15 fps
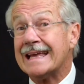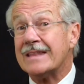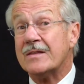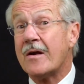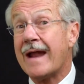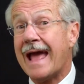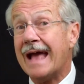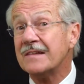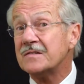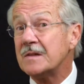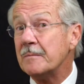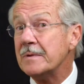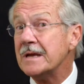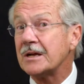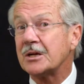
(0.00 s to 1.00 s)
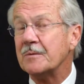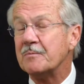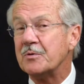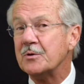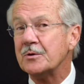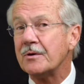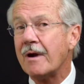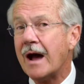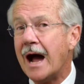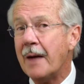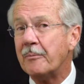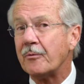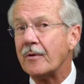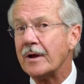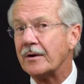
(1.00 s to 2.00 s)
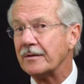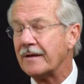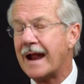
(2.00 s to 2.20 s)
There has to be a computer operator.